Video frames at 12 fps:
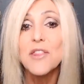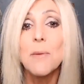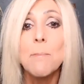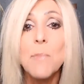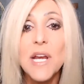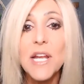the
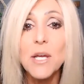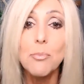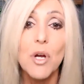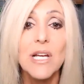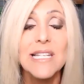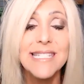median
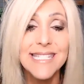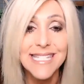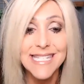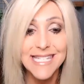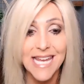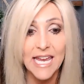price
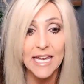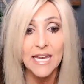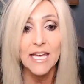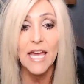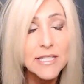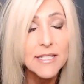
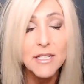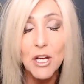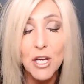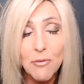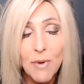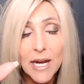today, listen, are
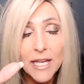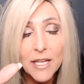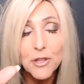you ready?